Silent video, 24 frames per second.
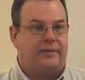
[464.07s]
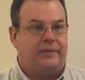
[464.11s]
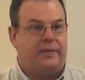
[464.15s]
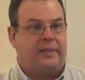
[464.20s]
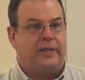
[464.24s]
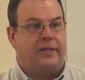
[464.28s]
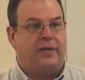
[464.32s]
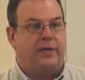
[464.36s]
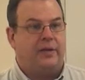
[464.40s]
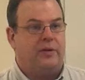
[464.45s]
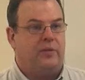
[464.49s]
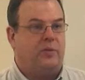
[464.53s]

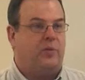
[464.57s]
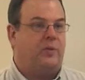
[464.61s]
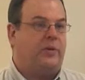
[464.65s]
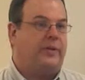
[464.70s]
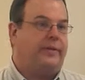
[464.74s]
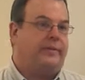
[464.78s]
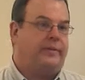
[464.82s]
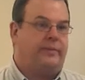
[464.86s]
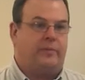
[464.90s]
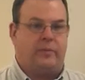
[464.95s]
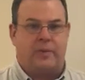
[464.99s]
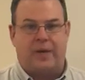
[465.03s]

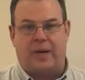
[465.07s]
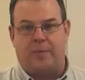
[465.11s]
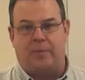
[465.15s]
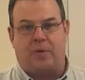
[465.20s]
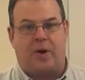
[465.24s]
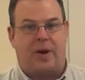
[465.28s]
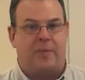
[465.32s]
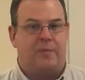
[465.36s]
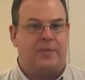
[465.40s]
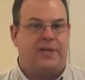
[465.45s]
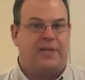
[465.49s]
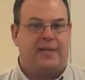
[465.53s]
When that
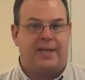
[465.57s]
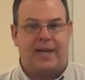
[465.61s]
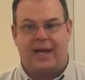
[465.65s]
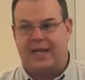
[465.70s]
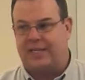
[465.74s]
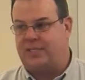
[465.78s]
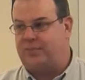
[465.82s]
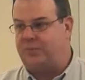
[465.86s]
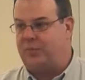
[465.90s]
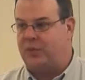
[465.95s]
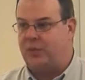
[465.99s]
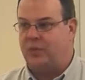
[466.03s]
property
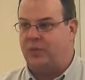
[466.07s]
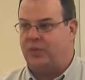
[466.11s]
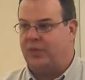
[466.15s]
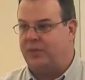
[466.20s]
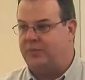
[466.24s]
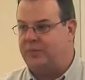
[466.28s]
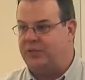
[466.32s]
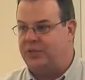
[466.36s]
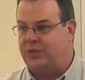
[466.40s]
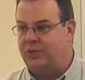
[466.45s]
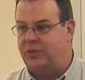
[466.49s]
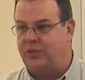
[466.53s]
tax bill
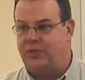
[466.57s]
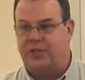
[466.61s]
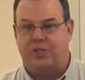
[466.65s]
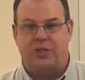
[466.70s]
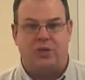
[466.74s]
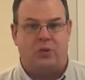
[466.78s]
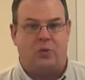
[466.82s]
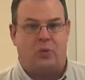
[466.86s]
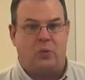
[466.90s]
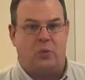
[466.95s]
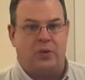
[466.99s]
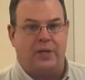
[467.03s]
comes due, you
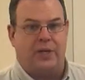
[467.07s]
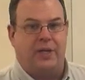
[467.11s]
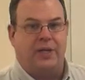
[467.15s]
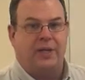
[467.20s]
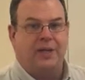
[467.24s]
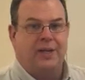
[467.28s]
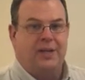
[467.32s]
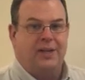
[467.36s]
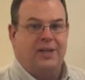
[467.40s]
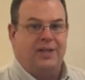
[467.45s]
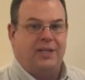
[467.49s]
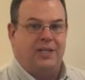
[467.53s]
want
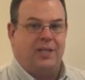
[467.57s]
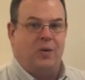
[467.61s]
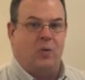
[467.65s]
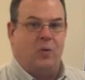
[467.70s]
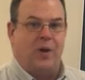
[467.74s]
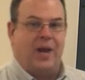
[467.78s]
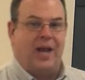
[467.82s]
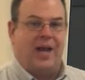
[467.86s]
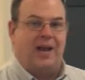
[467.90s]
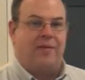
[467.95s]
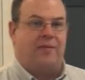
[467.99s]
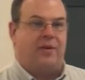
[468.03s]

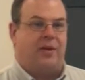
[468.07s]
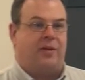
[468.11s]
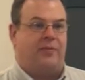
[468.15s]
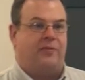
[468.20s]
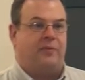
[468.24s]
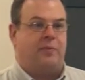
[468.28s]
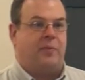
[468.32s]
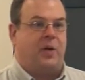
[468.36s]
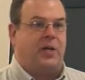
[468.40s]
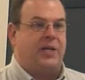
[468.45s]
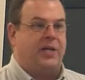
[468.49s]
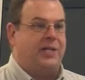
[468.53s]
to have
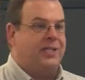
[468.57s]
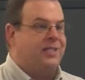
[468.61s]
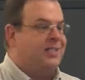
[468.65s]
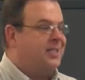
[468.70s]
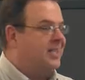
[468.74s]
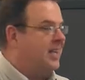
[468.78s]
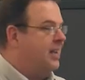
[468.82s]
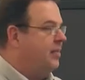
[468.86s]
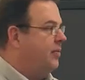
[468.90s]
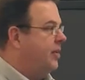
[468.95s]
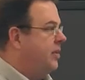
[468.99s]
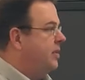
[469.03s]
enough money in
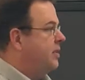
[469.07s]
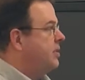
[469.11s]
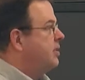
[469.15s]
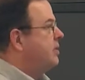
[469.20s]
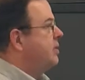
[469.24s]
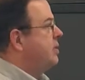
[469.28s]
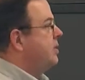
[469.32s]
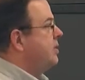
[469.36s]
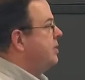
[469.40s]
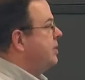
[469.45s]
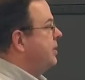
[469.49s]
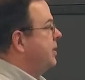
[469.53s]

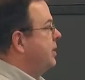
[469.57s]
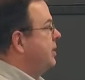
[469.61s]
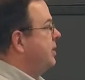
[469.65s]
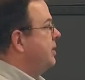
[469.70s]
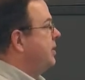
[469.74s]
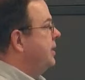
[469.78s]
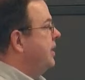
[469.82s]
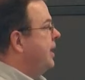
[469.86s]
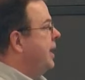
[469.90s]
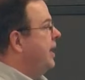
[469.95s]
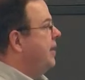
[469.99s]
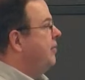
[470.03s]
savings to
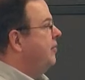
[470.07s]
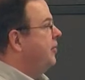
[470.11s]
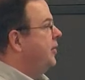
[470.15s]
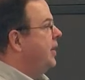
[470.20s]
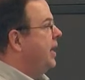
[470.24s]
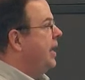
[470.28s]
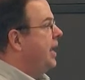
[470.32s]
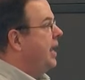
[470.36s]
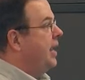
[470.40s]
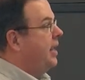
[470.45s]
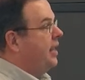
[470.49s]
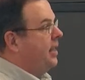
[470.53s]
account for
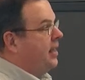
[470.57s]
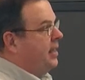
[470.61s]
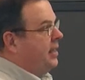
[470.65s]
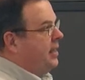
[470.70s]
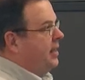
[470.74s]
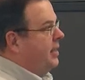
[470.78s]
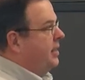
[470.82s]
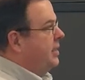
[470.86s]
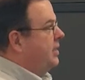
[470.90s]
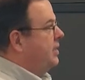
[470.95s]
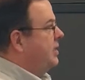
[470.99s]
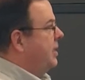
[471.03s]
that.
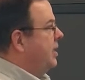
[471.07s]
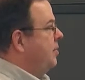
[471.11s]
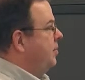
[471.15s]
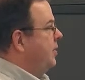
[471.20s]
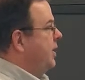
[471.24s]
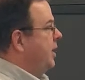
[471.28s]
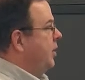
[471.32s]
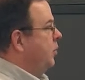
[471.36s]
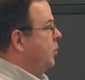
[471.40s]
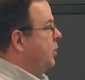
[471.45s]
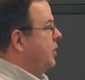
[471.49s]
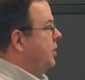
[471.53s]
Same
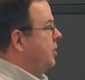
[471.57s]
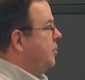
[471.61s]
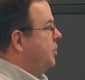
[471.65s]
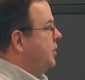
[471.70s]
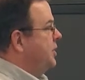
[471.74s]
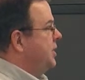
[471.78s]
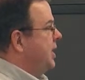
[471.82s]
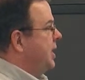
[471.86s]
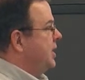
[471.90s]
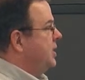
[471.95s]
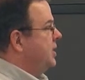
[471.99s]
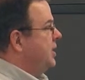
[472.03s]
thing with your
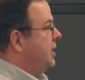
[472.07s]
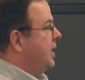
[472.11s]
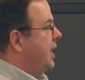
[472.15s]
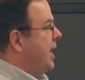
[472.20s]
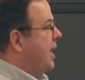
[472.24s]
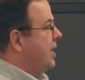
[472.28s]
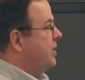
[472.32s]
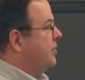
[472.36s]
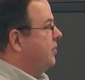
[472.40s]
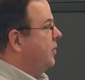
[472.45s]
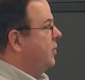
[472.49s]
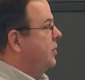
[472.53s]
projection
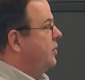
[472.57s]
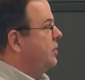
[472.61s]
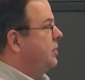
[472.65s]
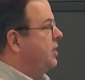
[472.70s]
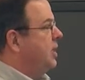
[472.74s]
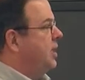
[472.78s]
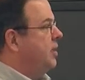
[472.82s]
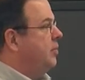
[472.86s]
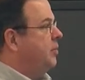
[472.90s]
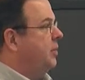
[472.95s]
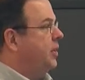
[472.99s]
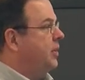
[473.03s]
cash flow
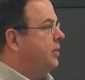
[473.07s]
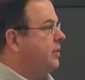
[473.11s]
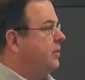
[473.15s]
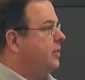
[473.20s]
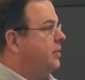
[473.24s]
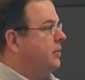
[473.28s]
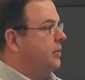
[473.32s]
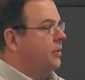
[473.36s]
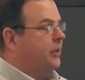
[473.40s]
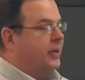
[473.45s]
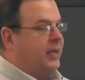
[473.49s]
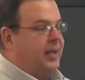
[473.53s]
statement.
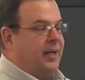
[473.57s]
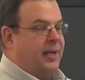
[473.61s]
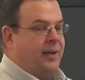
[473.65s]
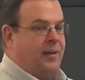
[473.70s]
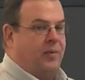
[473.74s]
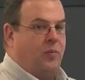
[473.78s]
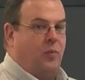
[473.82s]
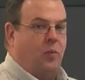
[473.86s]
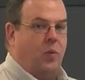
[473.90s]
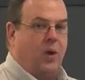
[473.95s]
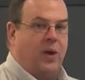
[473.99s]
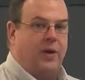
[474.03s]
Looking
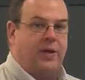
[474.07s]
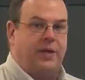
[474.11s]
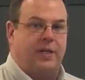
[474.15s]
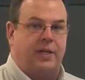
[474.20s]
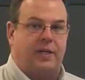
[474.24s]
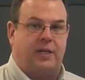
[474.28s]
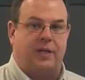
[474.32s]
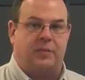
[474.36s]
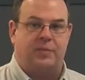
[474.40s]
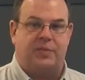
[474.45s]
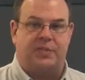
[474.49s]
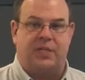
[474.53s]
at where the
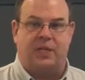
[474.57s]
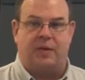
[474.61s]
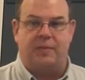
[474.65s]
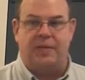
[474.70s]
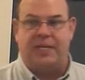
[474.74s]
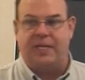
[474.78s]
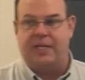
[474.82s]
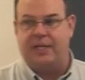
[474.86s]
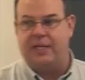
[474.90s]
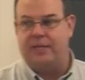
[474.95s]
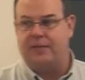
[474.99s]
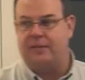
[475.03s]
income's
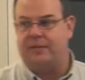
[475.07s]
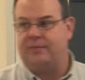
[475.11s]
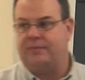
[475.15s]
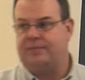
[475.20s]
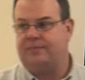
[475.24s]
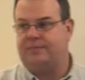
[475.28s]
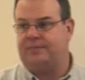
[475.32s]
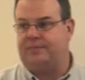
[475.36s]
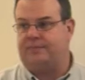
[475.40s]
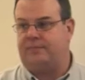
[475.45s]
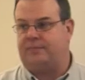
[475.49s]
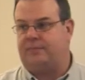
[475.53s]
coming in,
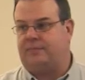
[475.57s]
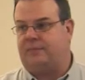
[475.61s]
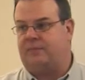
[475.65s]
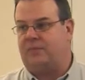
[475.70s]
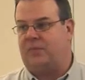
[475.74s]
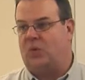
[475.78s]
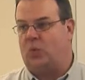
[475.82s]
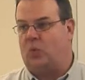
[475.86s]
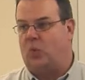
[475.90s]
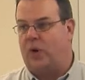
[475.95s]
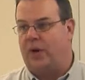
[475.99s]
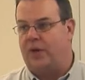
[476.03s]

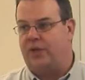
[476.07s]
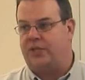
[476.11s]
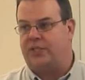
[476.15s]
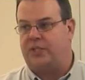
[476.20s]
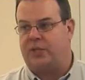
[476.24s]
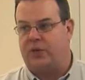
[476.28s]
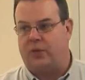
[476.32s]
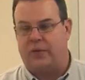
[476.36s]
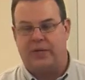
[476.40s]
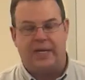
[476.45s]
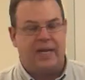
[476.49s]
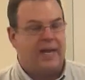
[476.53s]
where it's
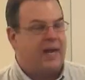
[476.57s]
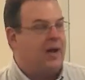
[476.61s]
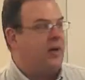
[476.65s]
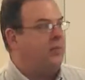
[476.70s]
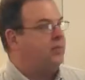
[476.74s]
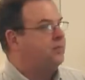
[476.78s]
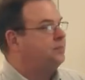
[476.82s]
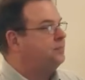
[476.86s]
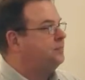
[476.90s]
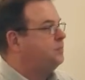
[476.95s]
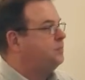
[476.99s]
going out.